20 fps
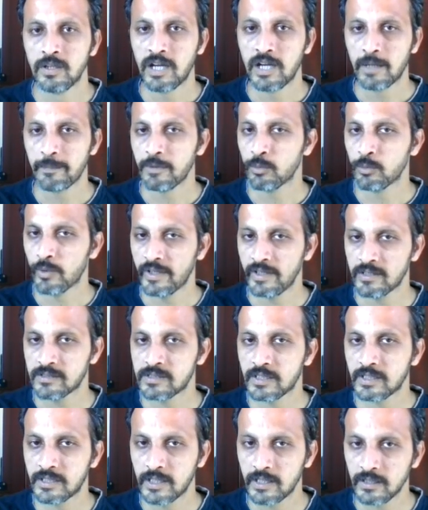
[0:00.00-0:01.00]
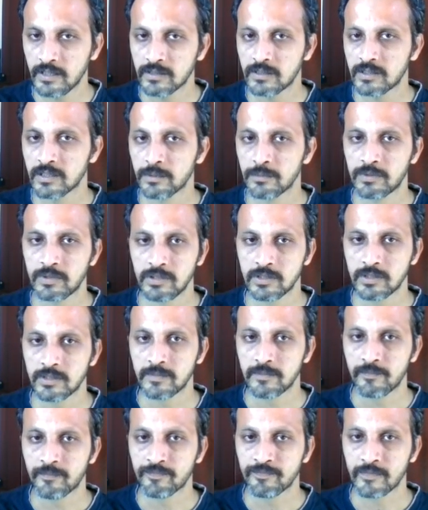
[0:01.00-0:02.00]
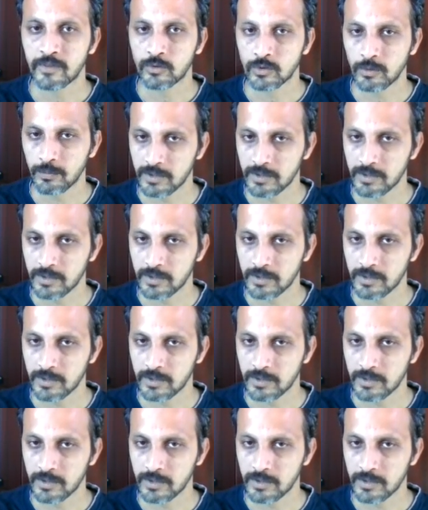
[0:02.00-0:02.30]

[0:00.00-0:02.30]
I mean white is dictating the terms here. So